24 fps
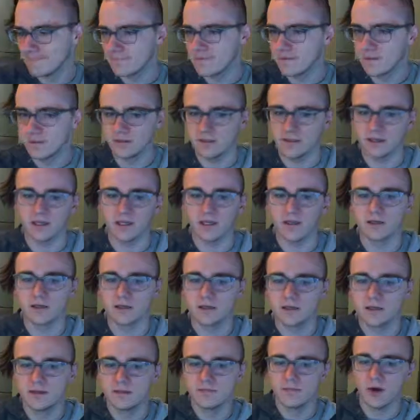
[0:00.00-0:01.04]
like
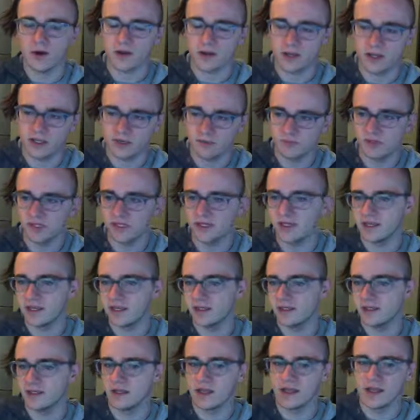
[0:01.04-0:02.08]
marketing
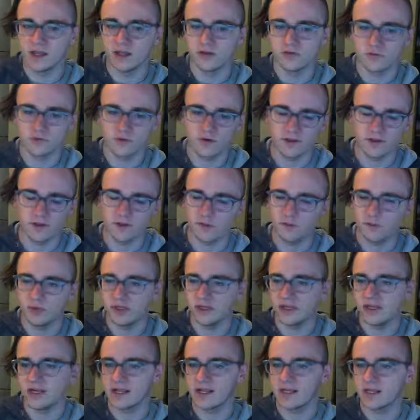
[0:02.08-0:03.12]
plan and trailer
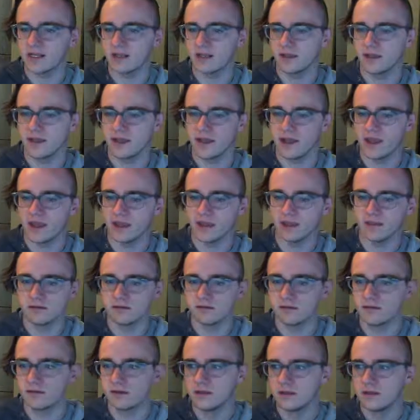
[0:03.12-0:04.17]
planning and
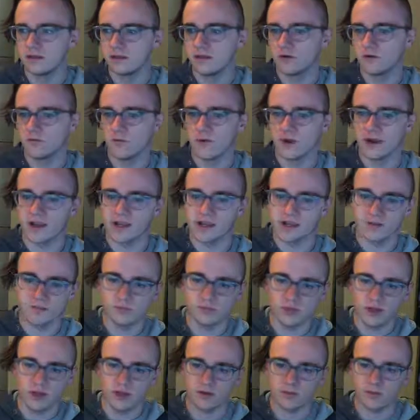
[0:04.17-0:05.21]
writing
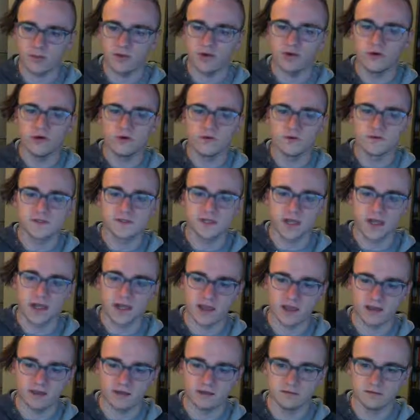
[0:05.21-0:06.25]
blog posts
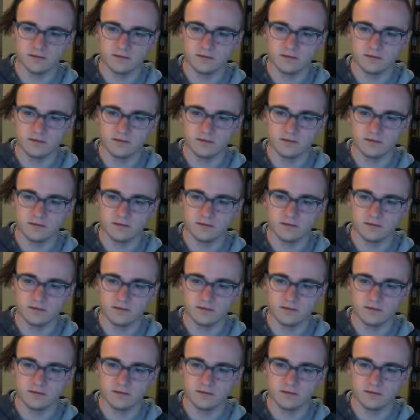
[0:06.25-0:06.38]
and